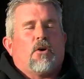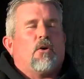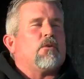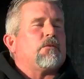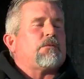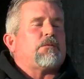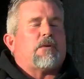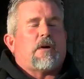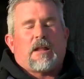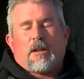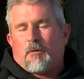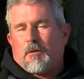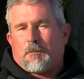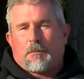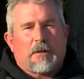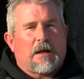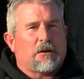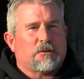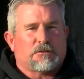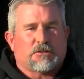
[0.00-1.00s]
Don't follow a
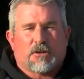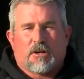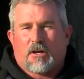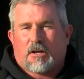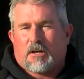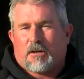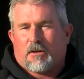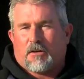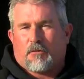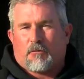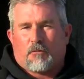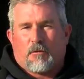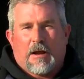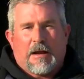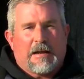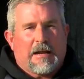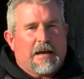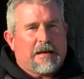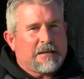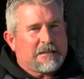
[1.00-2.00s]
plow truck
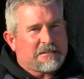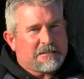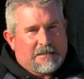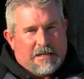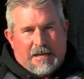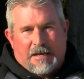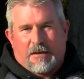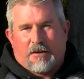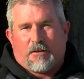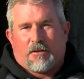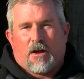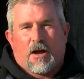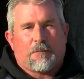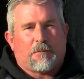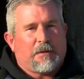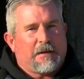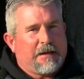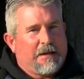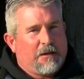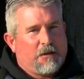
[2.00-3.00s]
right on his tail
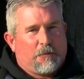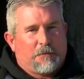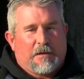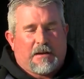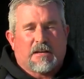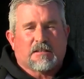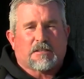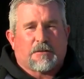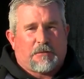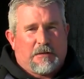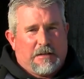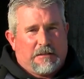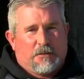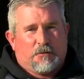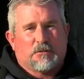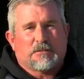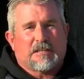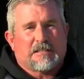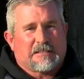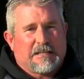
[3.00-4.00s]
up a hill, because if he
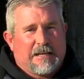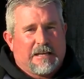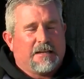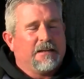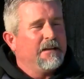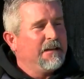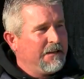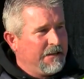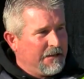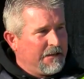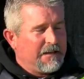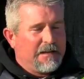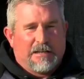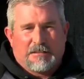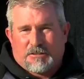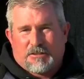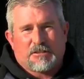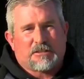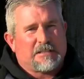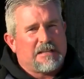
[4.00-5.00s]
loses it,
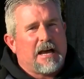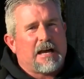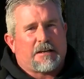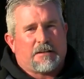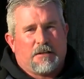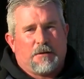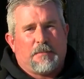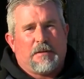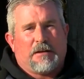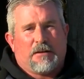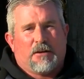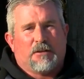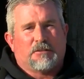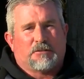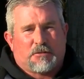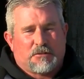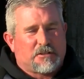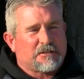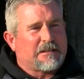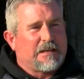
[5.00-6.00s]
it's just not going to be
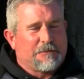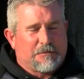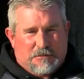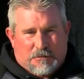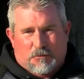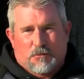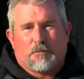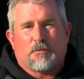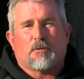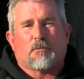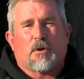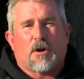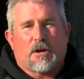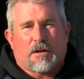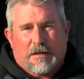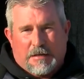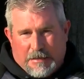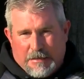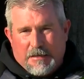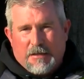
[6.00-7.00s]
good. So just give us room to
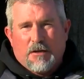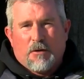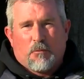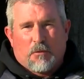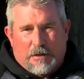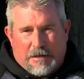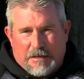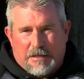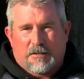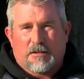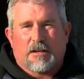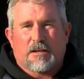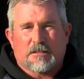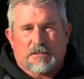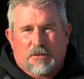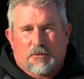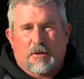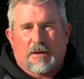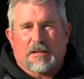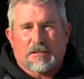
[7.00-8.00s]
work. We'll get it done
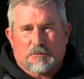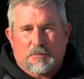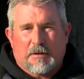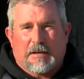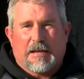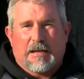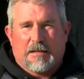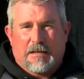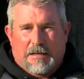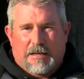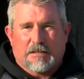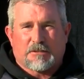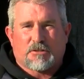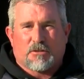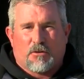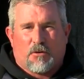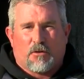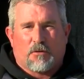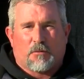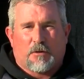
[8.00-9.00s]
as quick as we can to get
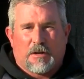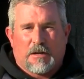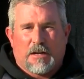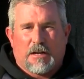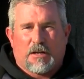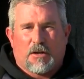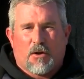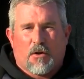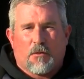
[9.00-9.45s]
you going where you need to